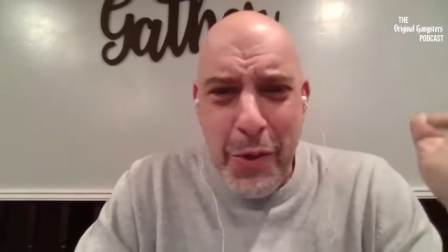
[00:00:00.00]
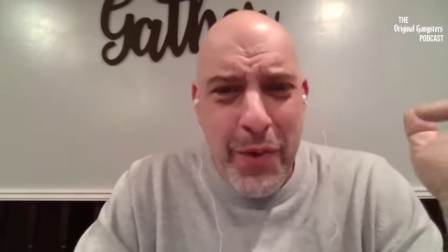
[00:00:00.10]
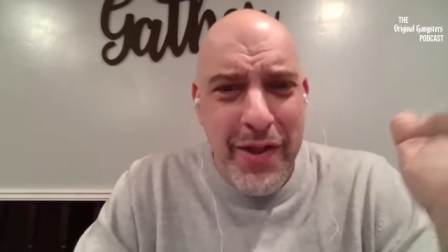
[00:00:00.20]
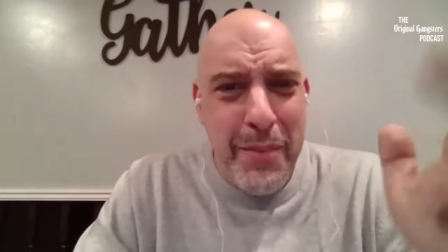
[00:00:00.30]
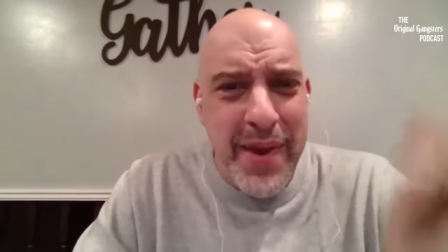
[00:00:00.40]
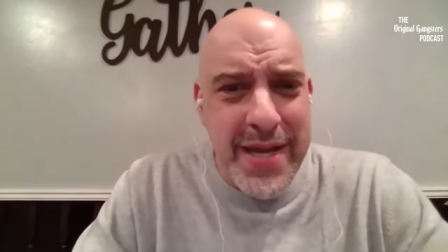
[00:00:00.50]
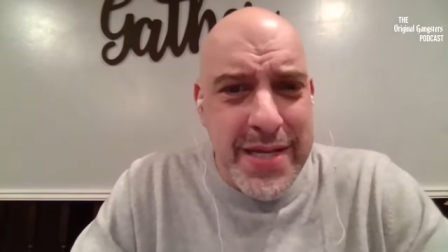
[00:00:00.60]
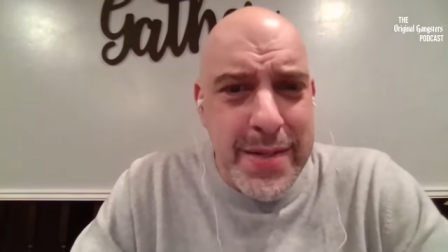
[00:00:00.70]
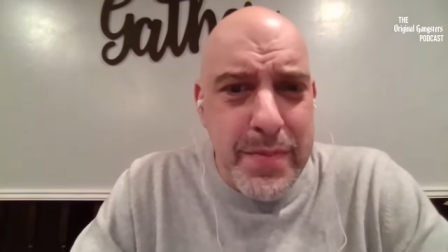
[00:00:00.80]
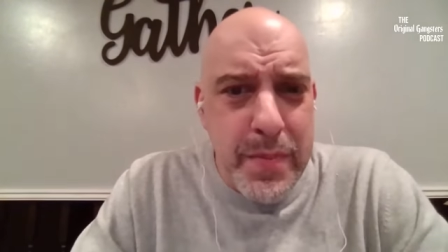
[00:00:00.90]
one of the
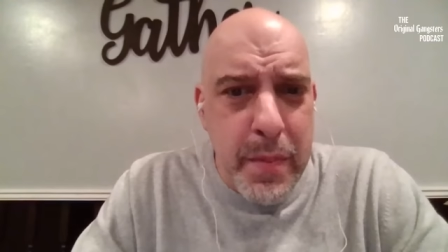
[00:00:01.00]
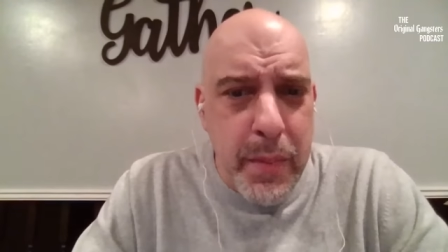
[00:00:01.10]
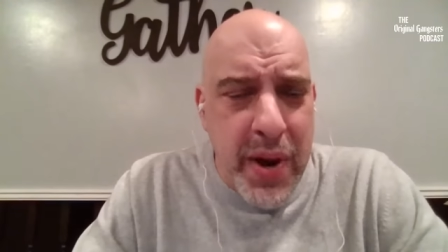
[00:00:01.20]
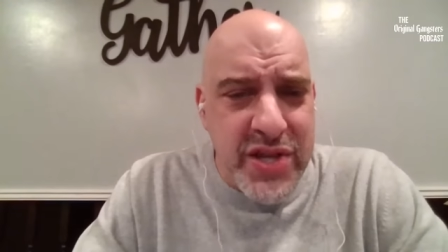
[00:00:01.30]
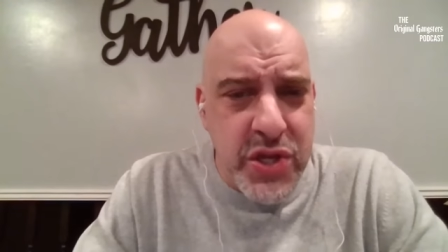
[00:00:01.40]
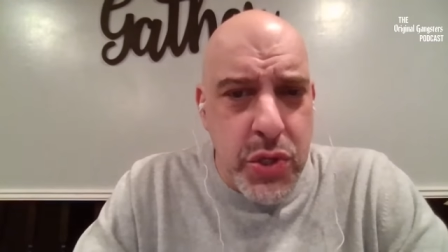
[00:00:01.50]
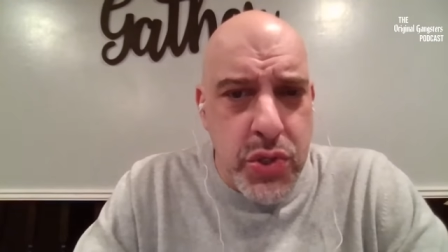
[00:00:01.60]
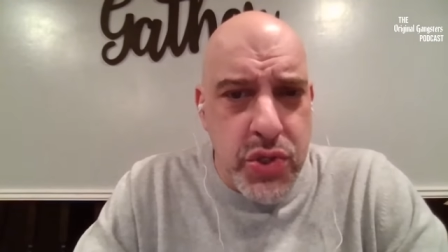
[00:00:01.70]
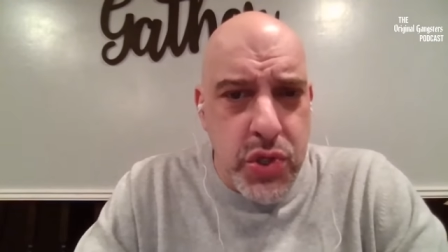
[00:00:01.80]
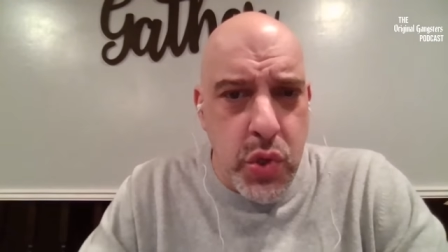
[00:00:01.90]
biggest
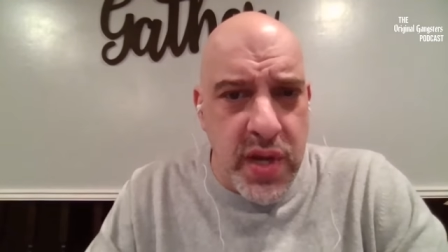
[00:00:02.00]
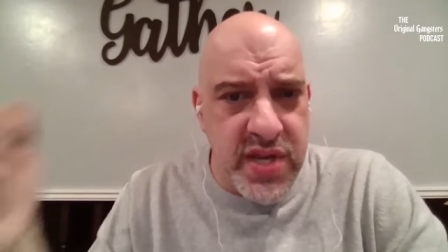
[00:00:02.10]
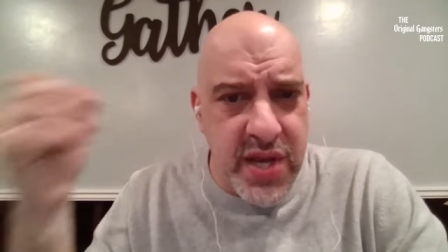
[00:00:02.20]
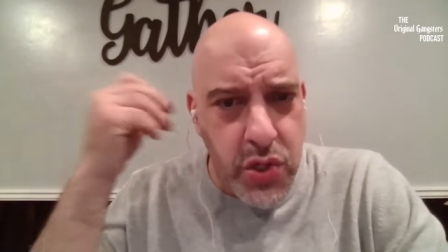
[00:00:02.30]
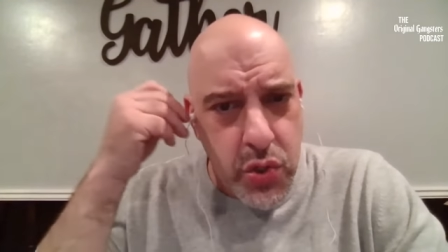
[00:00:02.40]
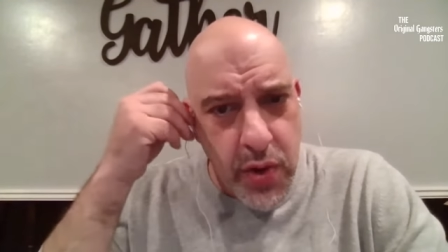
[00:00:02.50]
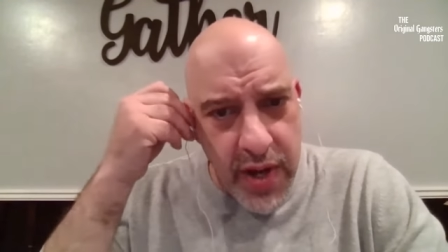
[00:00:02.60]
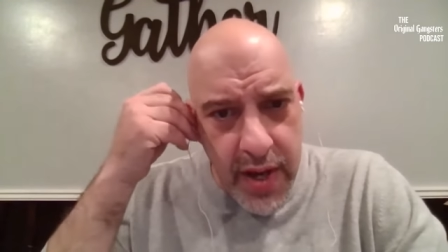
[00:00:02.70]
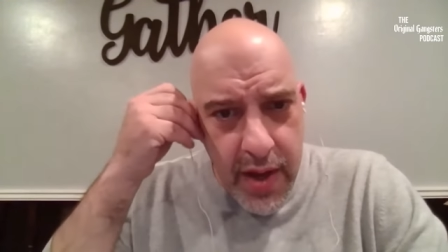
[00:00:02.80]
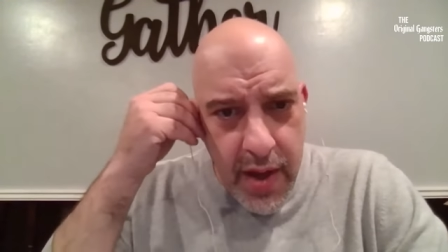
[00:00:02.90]
prosecutions in U.S.
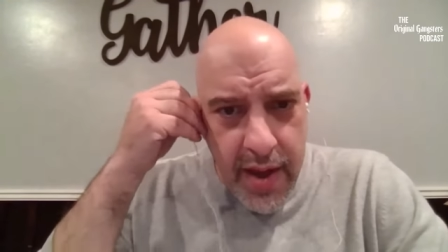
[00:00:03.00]
history.